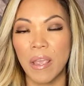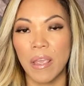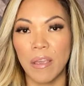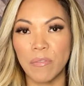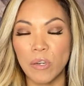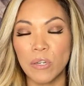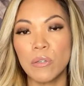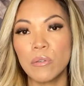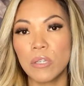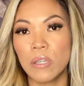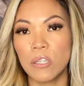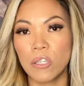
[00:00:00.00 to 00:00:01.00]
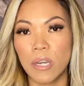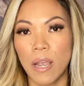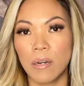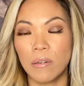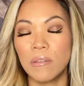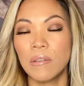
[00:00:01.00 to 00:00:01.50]
If you're new to this
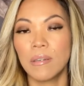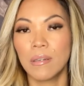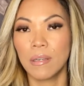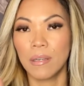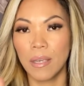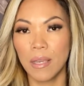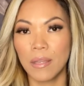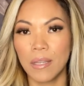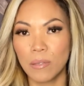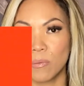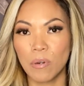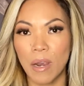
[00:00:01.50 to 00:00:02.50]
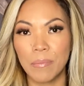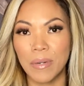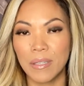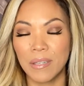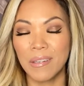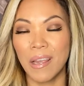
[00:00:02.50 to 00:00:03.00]
channel, hit that subscribe
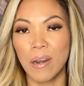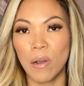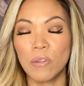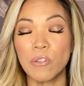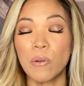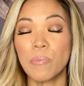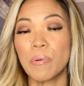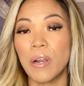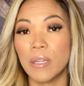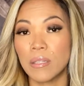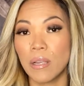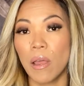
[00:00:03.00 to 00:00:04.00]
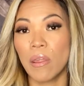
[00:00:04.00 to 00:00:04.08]
button and also press